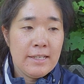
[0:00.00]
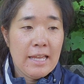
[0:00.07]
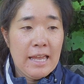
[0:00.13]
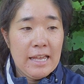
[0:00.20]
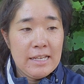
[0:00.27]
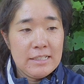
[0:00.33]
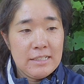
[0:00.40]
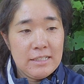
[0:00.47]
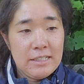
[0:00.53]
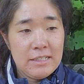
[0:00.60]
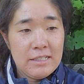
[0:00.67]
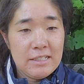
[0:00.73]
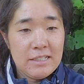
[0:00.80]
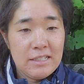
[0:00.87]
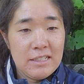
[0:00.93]
And
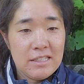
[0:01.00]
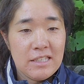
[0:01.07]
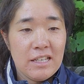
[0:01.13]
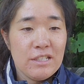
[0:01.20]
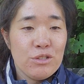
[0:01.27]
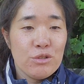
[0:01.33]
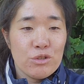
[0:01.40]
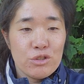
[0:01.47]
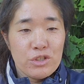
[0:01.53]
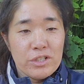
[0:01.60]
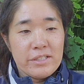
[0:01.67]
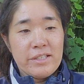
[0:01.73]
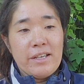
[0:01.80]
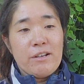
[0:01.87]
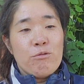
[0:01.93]
then you're
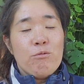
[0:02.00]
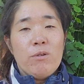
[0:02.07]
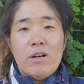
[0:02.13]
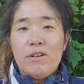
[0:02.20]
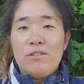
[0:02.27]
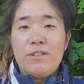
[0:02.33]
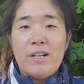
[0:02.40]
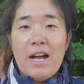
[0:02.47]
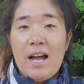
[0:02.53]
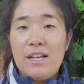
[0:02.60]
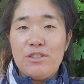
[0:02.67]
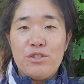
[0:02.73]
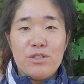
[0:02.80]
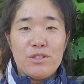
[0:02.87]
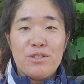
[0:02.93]
just like, well, I
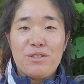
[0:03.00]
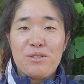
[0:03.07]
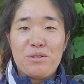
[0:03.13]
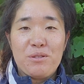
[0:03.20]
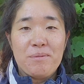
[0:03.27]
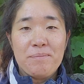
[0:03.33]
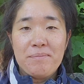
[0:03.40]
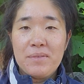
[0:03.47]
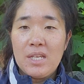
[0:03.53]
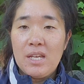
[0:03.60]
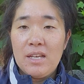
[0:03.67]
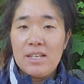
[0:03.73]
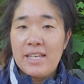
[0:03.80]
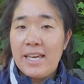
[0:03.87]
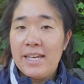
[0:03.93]
just
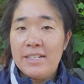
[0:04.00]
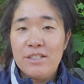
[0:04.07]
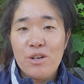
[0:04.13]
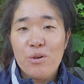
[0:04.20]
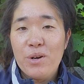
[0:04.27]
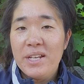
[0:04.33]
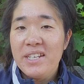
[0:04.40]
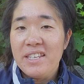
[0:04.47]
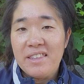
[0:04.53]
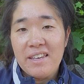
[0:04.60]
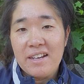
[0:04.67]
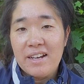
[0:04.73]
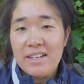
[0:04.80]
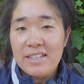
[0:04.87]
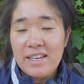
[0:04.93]
can't know
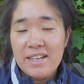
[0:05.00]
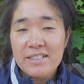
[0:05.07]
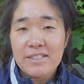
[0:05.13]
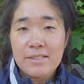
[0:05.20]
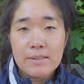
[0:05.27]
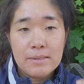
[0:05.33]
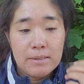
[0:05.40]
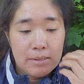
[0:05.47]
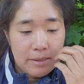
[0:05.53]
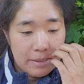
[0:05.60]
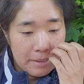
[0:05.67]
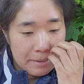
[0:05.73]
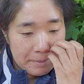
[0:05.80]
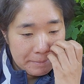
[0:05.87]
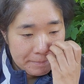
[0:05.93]
anything, I guess.
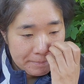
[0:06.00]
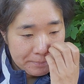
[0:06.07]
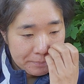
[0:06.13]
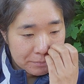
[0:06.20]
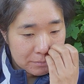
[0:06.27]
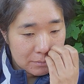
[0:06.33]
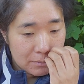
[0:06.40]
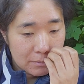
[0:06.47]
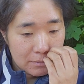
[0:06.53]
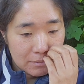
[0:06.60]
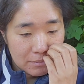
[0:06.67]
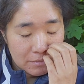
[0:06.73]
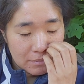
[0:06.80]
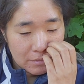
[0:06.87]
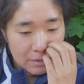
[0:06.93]
Um,
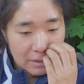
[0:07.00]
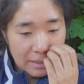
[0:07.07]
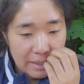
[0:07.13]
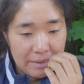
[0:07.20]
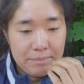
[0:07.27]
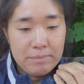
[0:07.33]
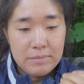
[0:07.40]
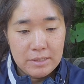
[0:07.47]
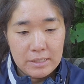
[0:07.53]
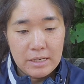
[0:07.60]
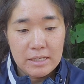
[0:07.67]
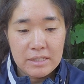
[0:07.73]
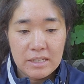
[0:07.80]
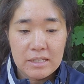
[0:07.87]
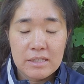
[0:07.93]
yeah, like
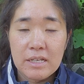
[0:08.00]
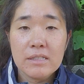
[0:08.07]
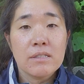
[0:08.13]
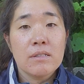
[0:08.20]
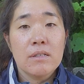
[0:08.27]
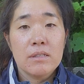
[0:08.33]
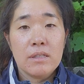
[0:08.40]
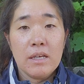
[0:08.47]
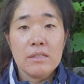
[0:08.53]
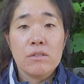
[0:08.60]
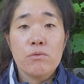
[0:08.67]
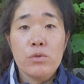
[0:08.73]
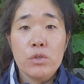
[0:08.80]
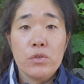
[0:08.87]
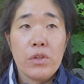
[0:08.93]
I think that's a
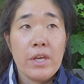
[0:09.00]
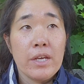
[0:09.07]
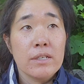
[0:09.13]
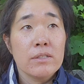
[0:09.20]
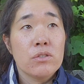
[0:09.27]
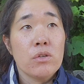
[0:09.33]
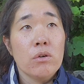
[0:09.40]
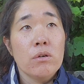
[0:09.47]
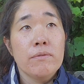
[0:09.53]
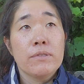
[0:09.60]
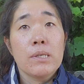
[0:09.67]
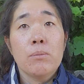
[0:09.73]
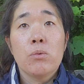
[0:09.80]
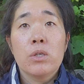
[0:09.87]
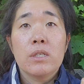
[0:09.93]
real thing. So if
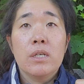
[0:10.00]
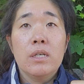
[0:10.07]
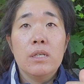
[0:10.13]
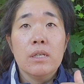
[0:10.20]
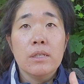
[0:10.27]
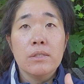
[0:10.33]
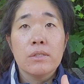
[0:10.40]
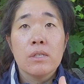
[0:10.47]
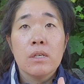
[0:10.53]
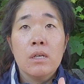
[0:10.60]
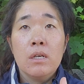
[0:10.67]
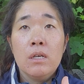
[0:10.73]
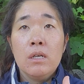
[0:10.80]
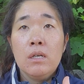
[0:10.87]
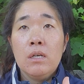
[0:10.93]
someone is
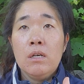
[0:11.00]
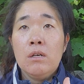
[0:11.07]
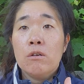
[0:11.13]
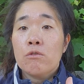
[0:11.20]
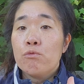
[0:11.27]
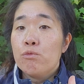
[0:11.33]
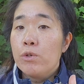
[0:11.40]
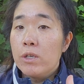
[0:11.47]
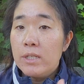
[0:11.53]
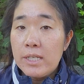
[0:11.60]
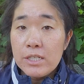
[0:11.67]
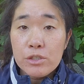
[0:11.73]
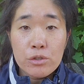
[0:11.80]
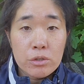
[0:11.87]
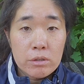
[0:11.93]
really
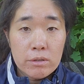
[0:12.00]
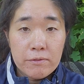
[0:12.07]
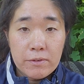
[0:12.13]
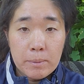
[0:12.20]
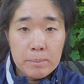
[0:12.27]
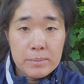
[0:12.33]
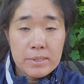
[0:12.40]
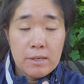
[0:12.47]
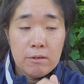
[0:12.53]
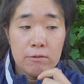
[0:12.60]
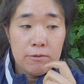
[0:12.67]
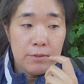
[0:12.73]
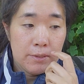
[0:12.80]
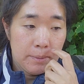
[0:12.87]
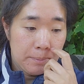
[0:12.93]
sure of
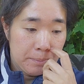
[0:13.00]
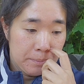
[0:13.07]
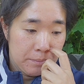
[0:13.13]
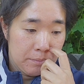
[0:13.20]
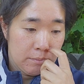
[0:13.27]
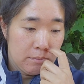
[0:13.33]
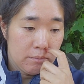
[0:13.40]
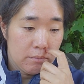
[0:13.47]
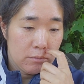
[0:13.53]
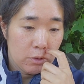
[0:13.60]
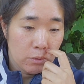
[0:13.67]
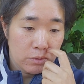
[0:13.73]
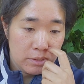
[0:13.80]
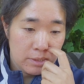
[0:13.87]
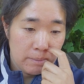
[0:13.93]
themselves,
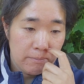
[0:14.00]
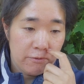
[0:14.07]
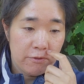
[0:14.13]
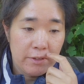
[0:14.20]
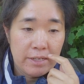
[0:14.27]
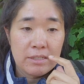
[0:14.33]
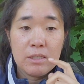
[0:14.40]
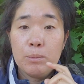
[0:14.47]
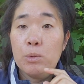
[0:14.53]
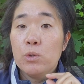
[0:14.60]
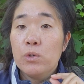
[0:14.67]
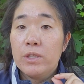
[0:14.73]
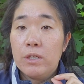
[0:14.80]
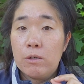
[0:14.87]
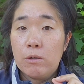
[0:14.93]
don't seem flexible
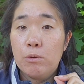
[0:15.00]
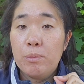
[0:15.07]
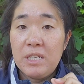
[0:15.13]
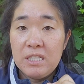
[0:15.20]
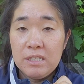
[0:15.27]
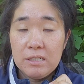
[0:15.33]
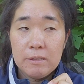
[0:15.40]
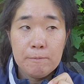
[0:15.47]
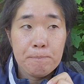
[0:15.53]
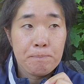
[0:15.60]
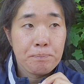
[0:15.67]
with their opinion,